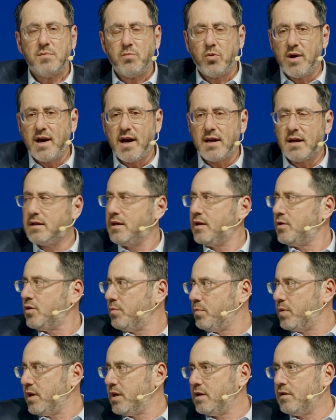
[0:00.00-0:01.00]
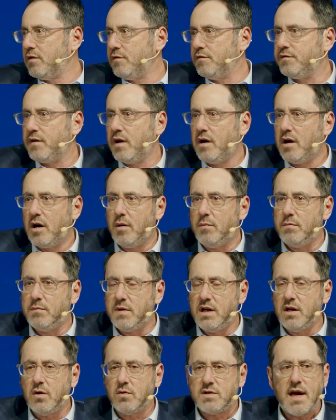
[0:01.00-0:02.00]
to bring in a little bit of,
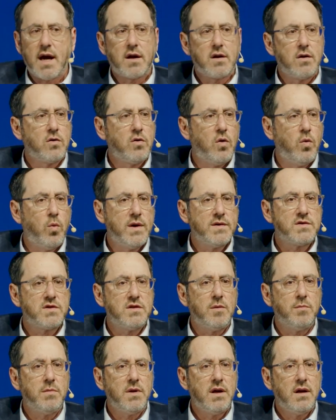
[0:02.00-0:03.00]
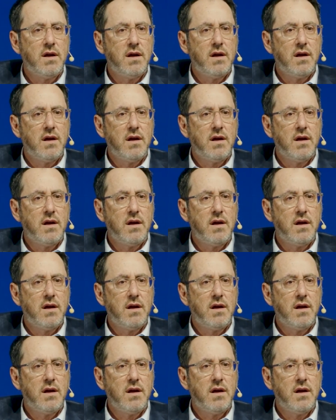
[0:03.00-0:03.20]
technical wisdom.